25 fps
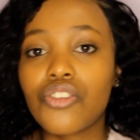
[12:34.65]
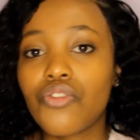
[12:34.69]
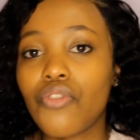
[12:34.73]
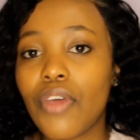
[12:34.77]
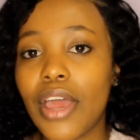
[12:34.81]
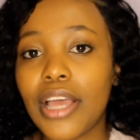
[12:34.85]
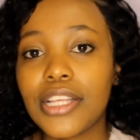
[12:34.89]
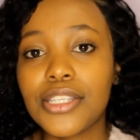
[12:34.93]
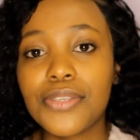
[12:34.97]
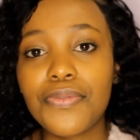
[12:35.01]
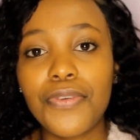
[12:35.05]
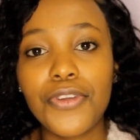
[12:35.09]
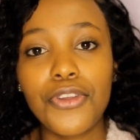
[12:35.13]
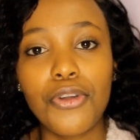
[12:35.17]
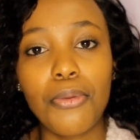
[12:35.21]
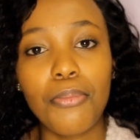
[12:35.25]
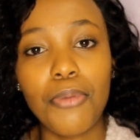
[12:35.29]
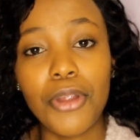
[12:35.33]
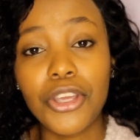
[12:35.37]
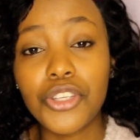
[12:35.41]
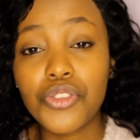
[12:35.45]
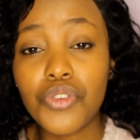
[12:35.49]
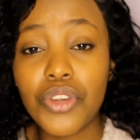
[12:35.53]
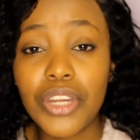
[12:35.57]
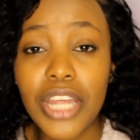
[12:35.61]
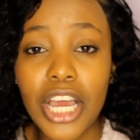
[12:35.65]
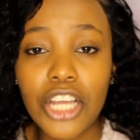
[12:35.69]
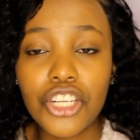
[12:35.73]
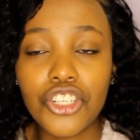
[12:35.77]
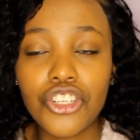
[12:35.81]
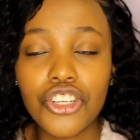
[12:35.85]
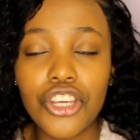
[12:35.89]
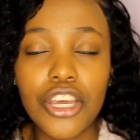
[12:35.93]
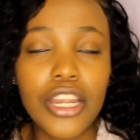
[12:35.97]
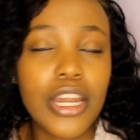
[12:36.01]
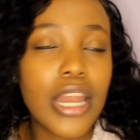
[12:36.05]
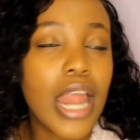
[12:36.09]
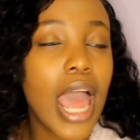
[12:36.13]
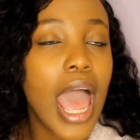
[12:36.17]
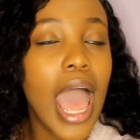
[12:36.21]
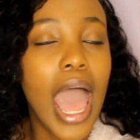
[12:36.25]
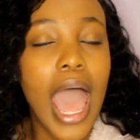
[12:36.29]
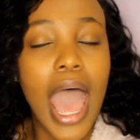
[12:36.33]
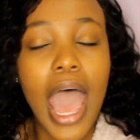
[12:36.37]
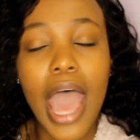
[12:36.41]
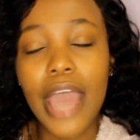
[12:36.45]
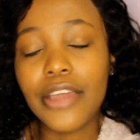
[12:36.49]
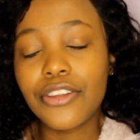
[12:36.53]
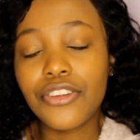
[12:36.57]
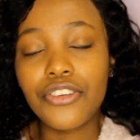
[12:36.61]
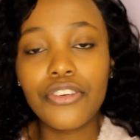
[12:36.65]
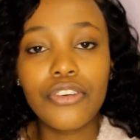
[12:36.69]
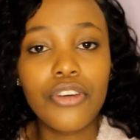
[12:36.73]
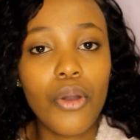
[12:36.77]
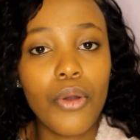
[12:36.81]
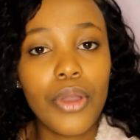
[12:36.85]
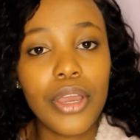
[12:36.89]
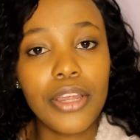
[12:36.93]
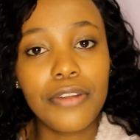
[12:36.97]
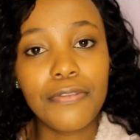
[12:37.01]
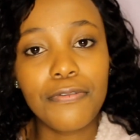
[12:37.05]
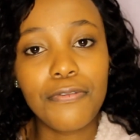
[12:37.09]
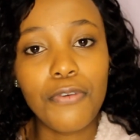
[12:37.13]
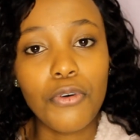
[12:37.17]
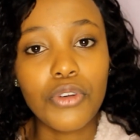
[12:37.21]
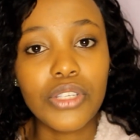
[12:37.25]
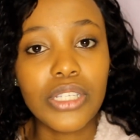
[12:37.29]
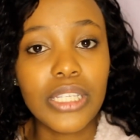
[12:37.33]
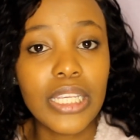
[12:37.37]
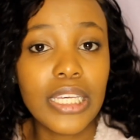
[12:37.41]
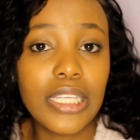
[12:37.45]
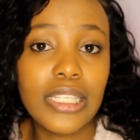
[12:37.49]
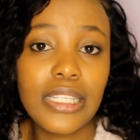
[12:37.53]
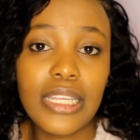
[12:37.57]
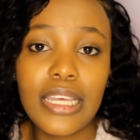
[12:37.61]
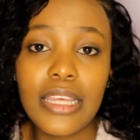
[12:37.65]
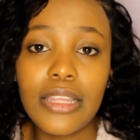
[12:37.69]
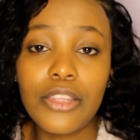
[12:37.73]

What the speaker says: rands for your breast reduction, and you go in for 60.